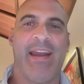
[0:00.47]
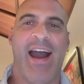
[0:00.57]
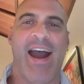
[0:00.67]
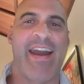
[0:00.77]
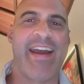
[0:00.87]

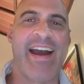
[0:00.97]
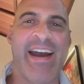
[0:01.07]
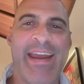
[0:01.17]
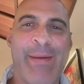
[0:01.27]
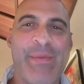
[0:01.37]
Hi,
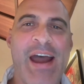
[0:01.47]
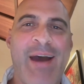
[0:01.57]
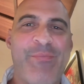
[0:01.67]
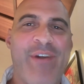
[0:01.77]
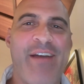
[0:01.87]
I am
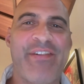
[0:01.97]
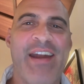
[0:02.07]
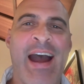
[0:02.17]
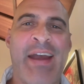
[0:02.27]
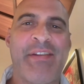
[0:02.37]
nonprofit
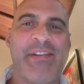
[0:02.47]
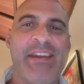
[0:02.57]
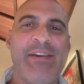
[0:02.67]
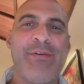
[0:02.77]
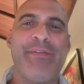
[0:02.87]

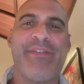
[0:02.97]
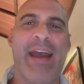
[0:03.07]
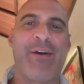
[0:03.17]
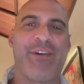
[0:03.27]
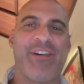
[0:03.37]
ICU
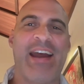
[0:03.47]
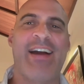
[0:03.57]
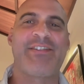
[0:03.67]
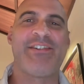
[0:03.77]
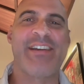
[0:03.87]
founder
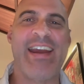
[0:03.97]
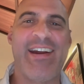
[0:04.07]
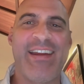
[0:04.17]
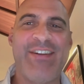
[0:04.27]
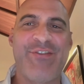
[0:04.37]
Dr.
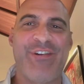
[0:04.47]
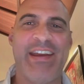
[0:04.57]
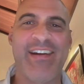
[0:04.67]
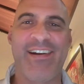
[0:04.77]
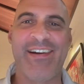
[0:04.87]
Kerry
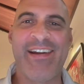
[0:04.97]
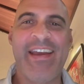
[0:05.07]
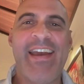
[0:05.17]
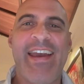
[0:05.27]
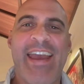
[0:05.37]
Kriger,
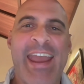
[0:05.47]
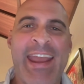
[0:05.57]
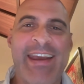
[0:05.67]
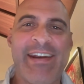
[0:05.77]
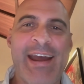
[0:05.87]

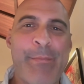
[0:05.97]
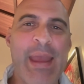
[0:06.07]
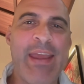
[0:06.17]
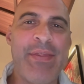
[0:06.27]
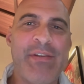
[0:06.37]
and I'm
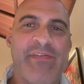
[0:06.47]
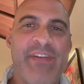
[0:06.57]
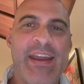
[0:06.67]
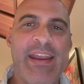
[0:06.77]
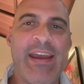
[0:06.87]
making this
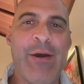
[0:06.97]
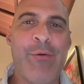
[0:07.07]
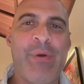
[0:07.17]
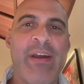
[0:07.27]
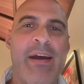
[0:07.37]

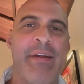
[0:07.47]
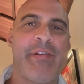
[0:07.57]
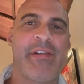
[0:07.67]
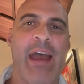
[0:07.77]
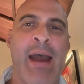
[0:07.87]
video
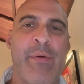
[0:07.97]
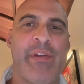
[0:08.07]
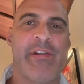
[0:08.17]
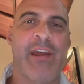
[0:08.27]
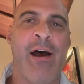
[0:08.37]
because I
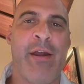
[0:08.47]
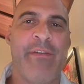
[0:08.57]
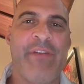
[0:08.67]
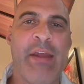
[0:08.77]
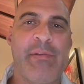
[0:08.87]
was on a
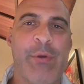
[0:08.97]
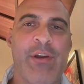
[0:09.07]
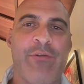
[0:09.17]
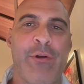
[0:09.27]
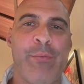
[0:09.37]

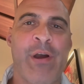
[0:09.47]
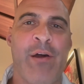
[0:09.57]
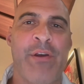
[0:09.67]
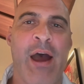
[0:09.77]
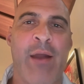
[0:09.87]
Facebook group
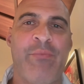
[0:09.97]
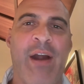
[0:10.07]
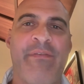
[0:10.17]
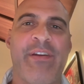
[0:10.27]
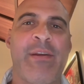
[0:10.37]
called
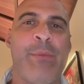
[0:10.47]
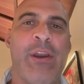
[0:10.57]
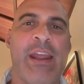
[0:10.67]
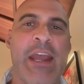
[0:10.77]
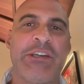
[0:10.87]
Nonprofit
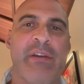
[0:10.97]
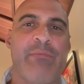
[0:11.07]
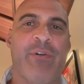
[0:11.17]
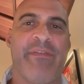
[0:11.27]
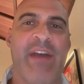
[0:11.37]
Communications
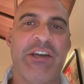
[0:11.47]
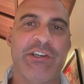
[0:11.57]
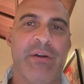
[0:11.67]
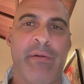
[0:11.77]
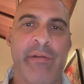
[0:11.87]

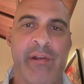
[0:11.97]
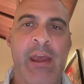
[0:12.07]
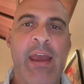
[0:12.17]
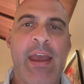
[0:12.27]
Professionals,